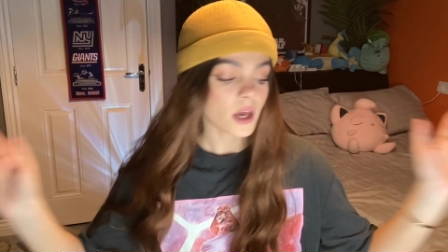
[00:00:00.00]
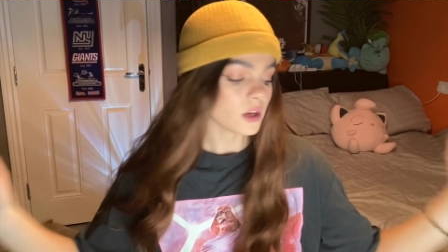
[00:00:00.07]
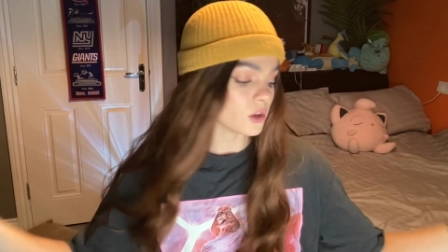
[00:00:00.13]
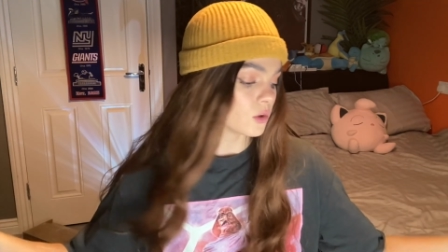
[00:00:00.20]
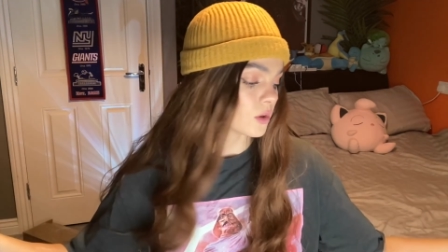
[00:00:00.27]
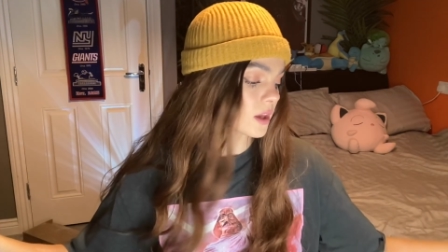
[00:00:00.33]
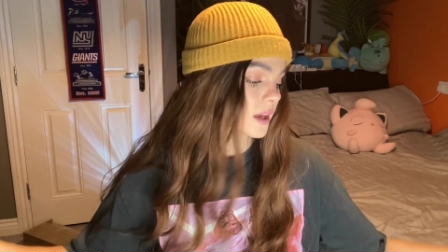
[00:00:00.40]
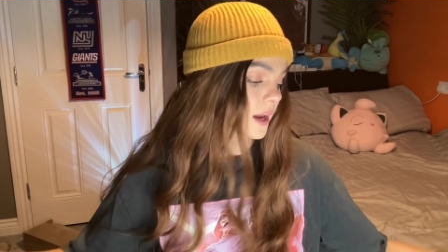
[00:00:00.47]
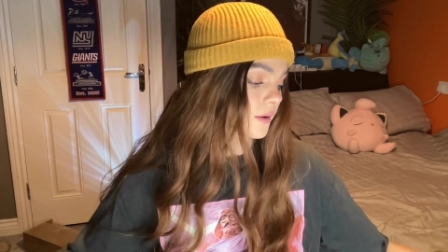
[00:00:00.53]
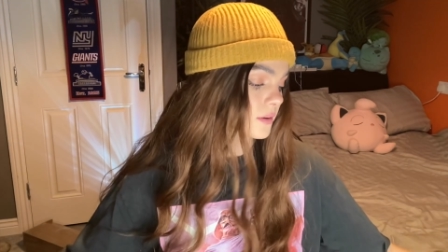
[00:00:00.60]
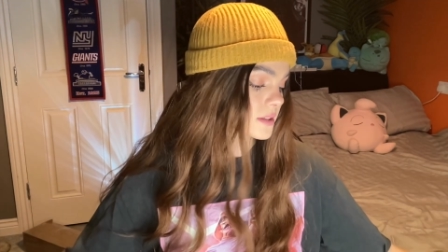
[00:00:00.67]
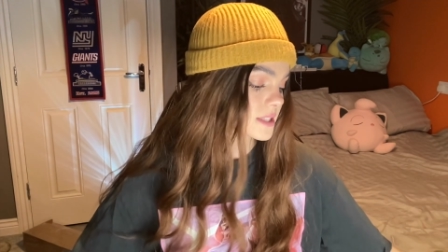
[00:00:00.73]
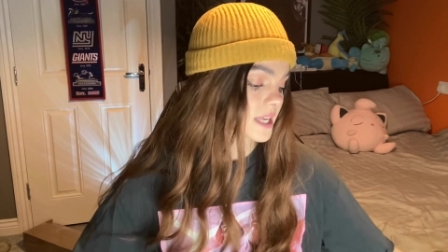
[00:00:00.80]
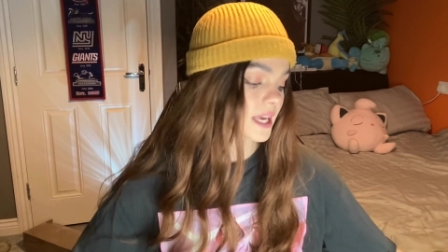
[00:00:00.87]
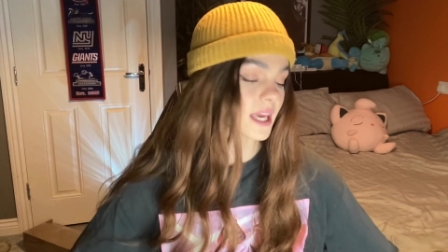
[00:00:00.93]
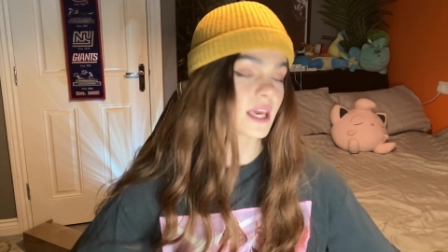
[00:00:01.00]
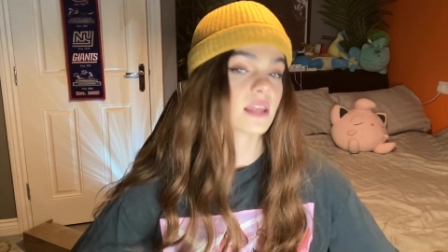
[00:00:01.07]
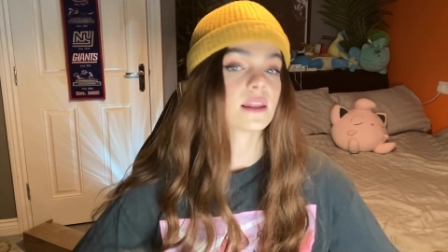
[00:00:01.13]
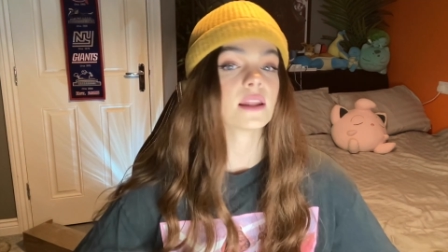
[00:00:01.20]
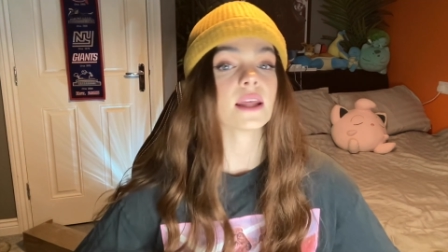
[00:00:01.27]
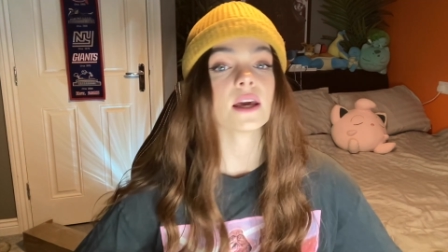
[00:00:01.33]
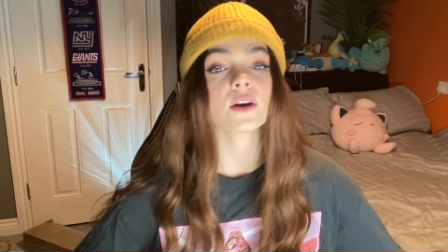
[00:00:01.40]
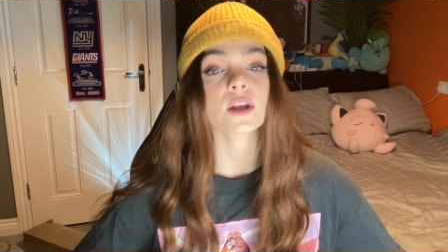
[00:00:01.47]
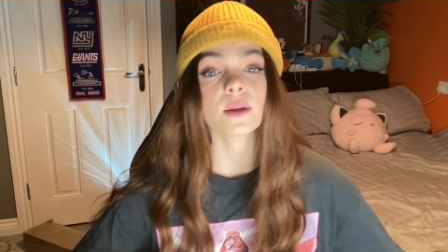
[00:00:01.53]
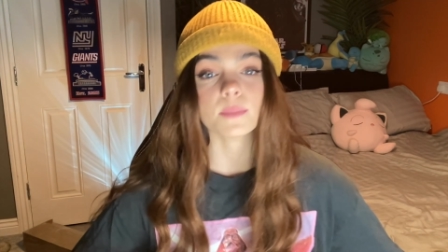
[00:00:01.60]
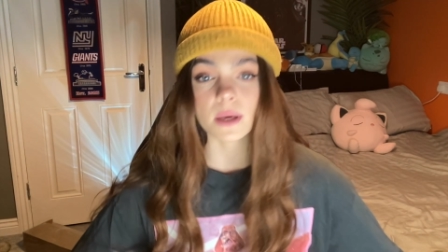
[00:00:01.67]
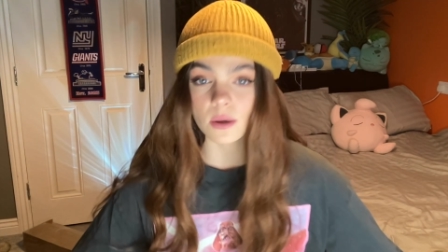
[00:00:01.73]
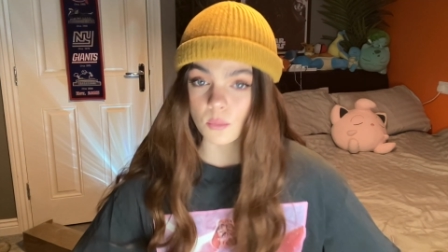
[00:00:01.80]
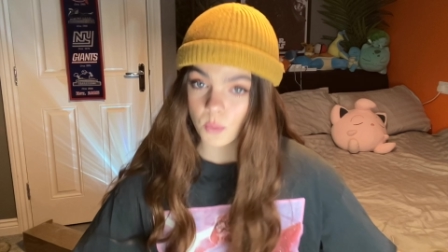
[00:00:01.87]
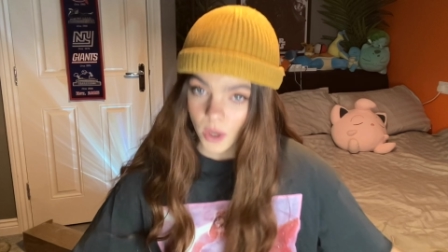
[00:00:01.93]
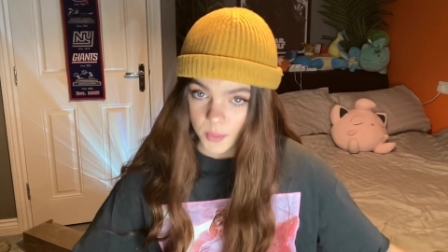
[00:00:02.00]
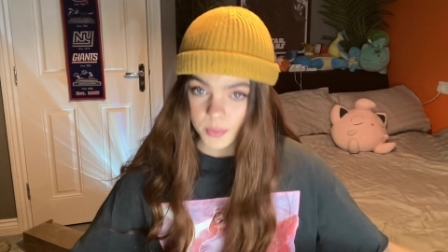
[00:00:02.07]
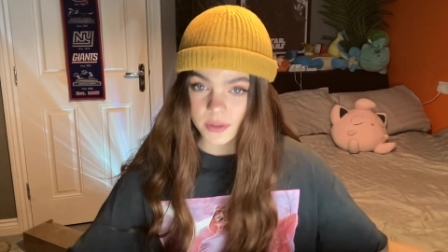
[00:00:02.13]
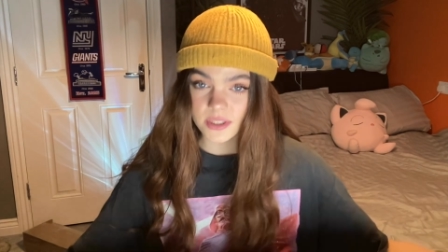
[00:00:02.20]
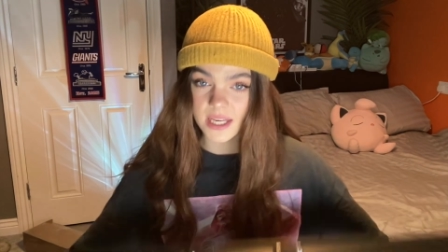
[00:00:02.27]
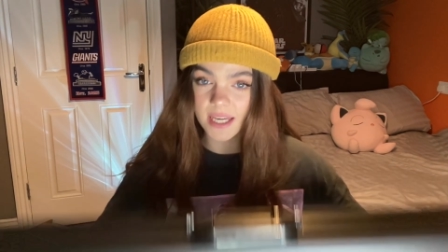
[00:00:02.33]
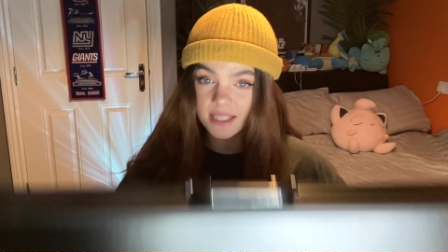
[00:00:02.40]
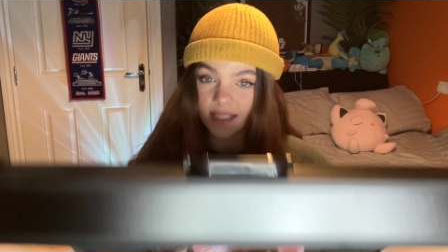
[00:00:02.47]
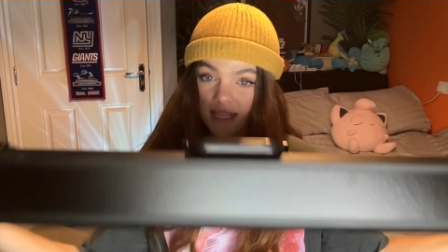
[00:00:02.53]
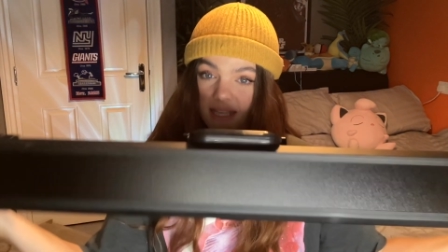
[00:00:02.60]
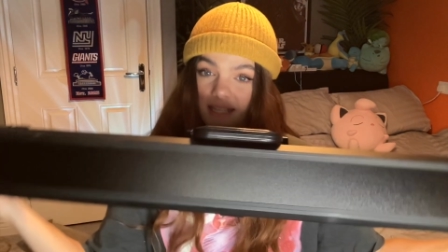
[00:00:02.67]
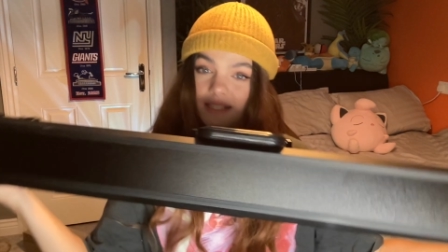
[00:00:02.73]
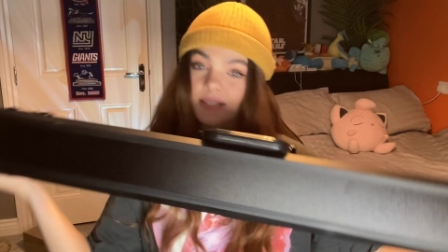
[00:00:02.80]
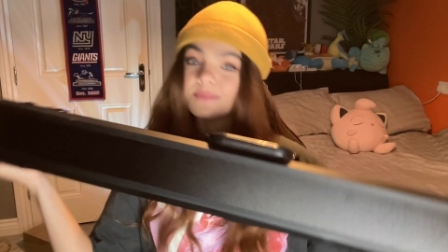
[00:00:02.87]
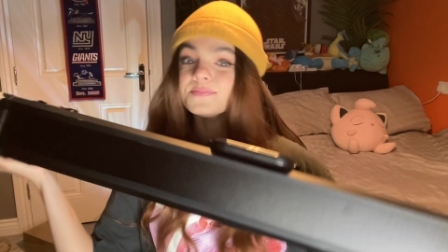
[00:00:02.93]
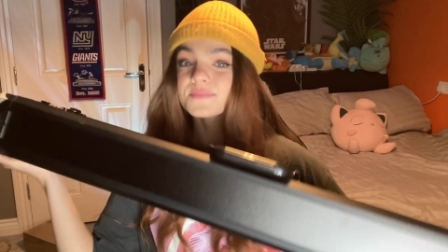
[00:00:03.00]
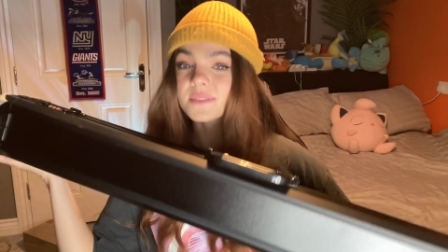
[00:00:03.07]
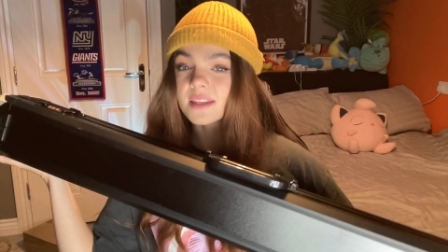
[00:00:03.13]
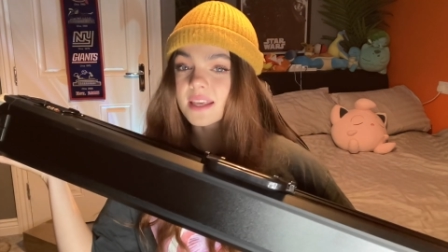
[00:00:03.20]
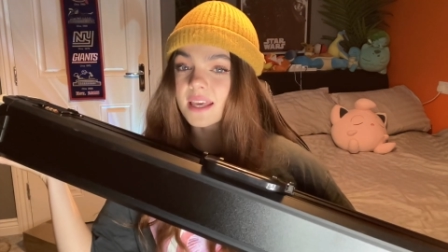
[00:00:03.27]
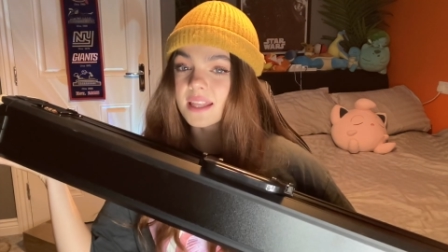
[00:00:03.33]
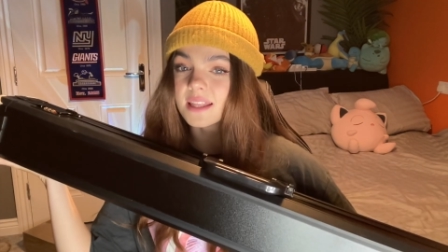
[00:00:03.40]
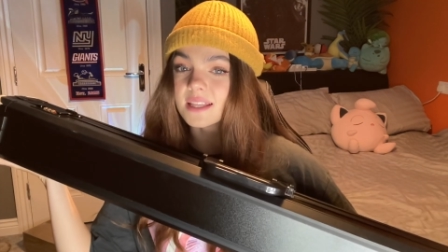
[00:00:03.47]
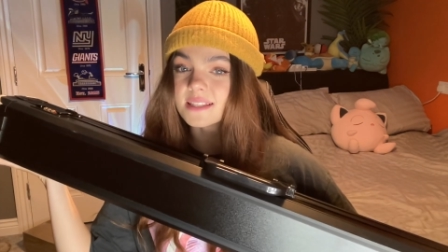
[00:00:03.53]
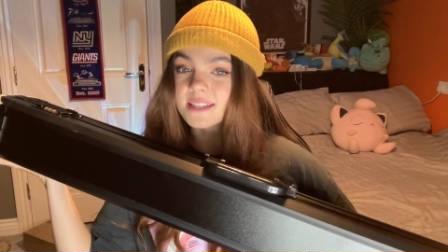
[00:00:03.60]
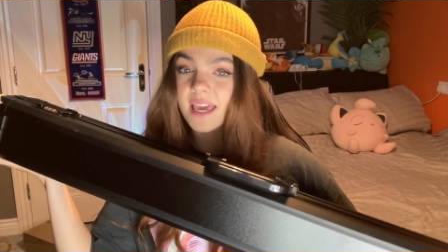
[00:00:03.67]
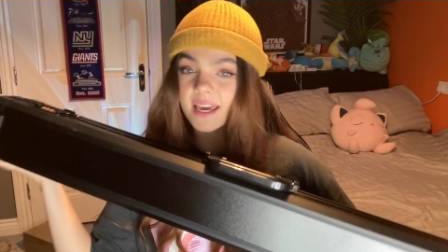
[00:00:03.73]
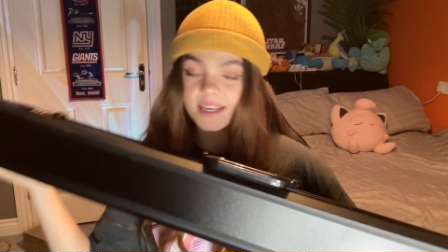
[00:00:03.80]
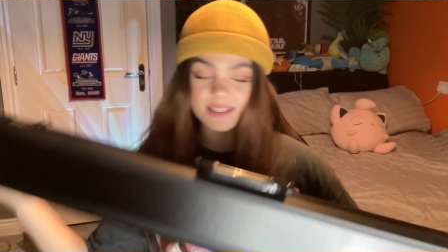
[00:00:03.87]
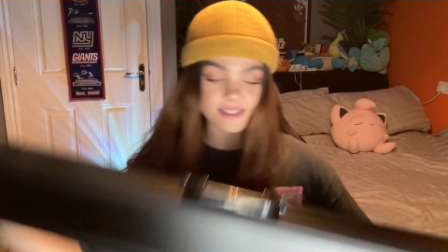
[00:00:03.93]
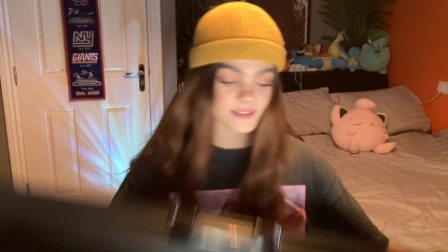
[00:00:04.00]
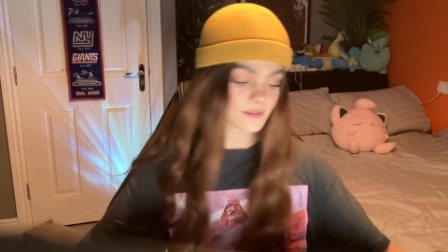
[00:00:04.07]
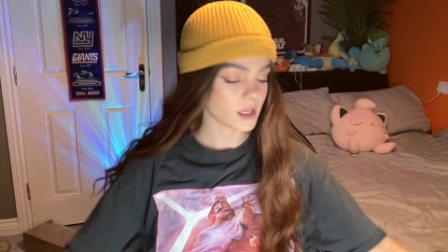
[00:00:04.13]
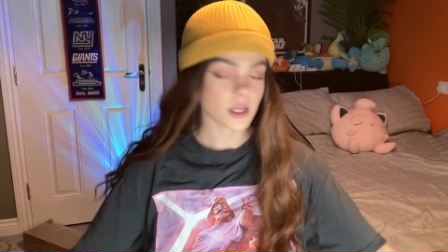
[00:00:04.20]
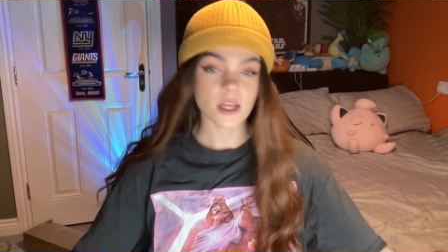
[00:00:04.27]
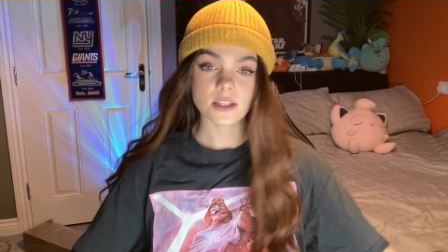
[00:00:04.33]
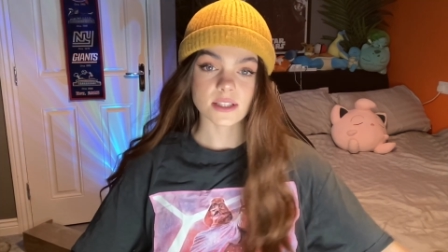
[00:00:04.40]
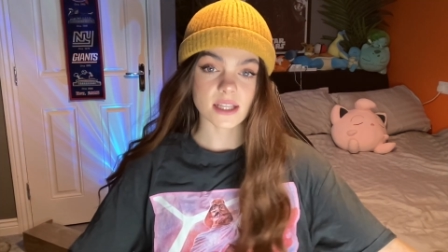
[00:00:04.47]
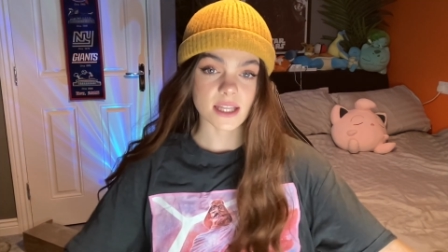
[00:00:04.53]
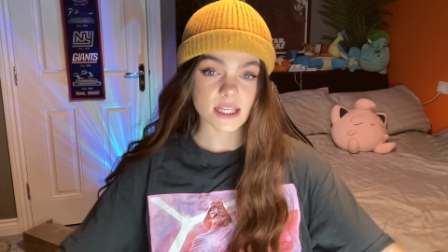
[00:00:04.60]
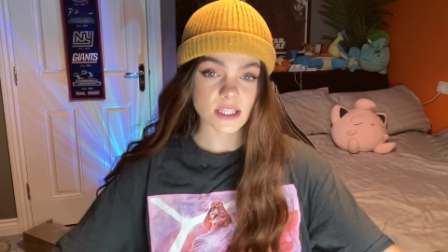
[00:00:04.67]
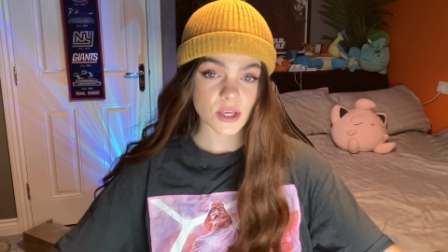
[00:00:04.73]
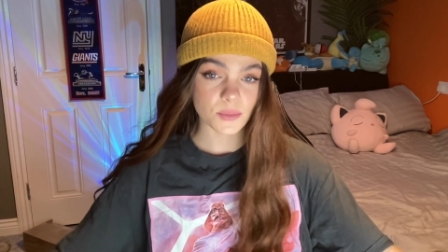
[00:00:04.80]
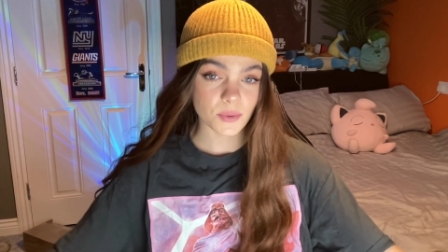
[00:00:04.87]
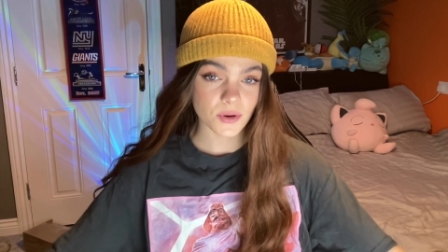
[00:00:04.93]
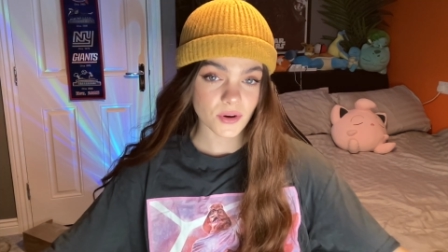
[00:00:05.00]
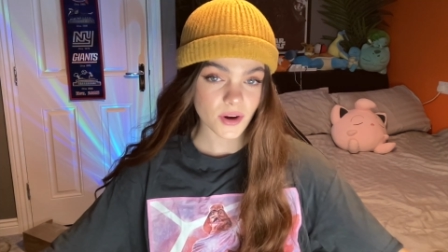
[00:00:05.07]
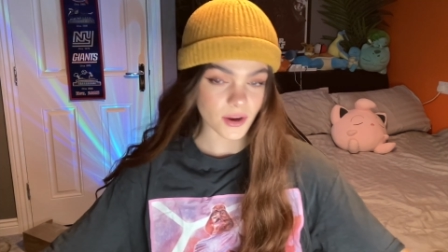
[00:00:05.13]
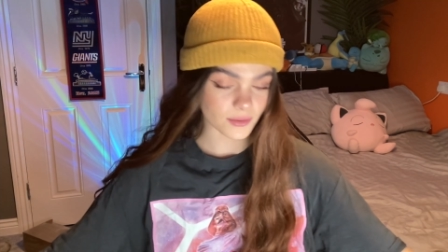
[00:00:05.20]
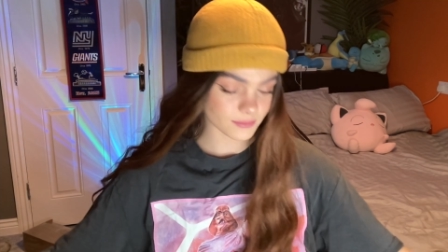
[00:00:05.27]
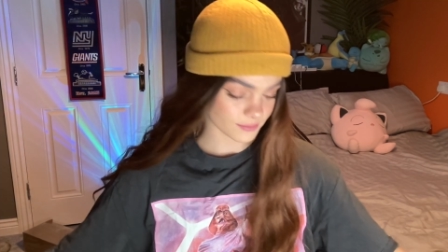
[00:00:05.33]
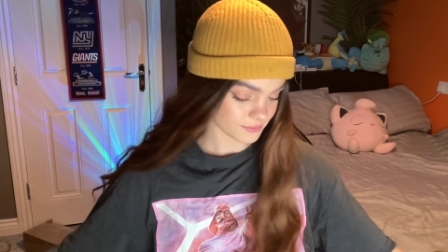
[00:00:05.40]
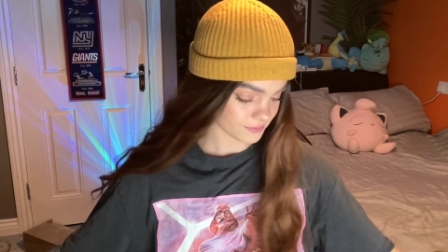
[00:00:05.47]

you can guarantee that they are going to be well protected in this case. So let's open her up.